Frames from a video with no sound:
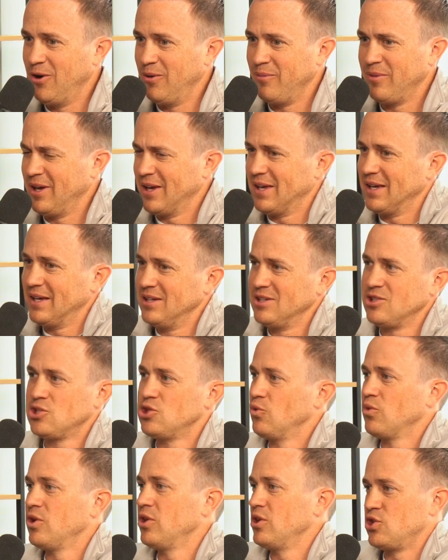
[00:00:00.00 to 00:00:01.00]
I'm like, she
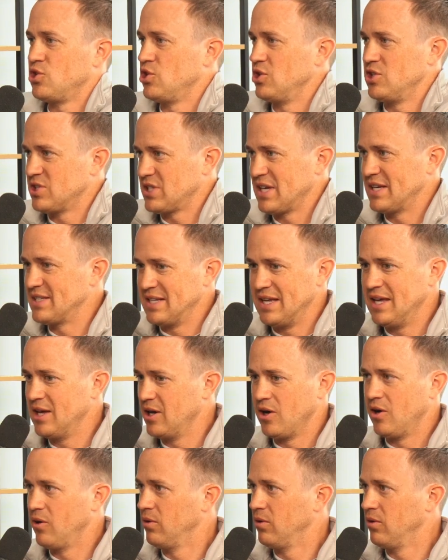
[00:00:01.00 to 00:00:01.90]
just has an ego.